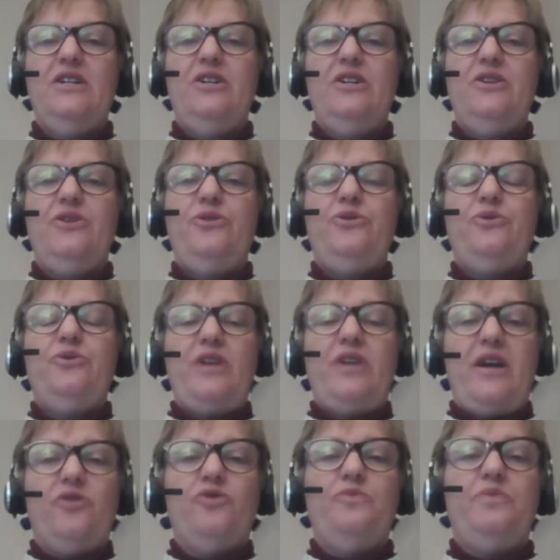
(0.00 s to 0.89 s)
who could
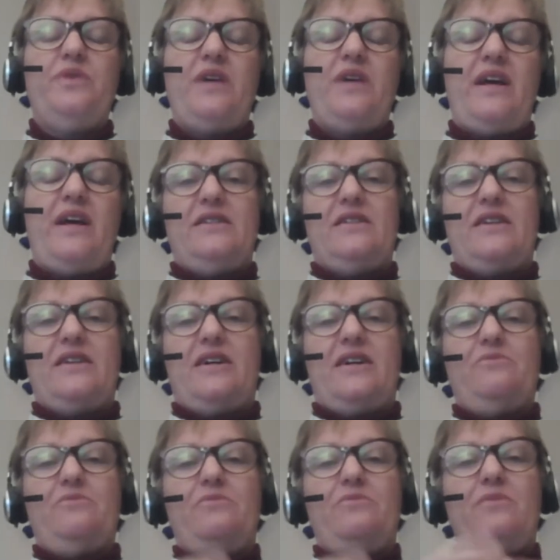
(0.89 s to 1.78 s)
help, and
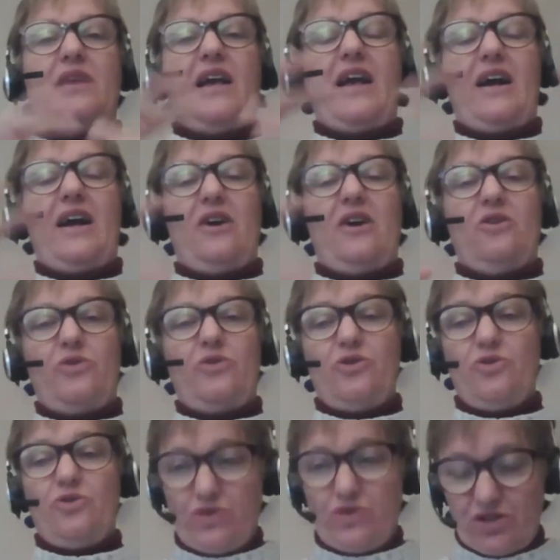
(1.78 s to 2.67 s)
how you
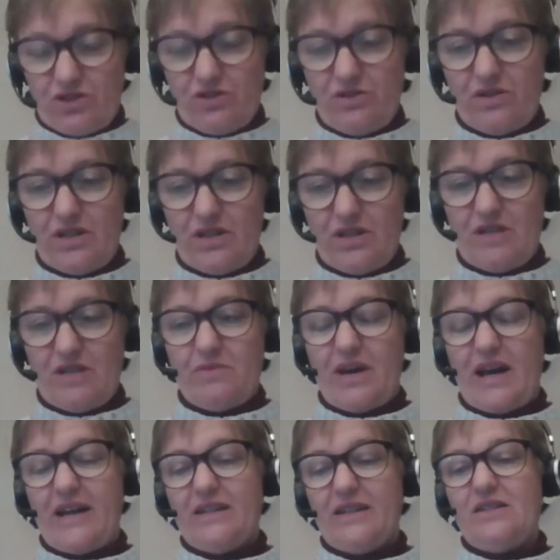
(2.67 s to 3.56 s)
could
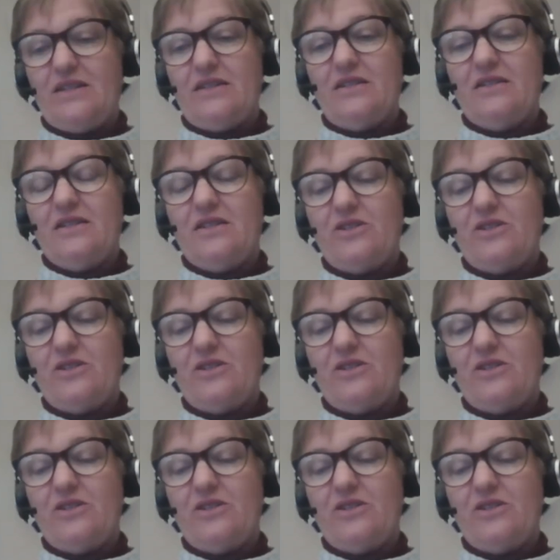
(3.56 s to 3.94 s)
impact it.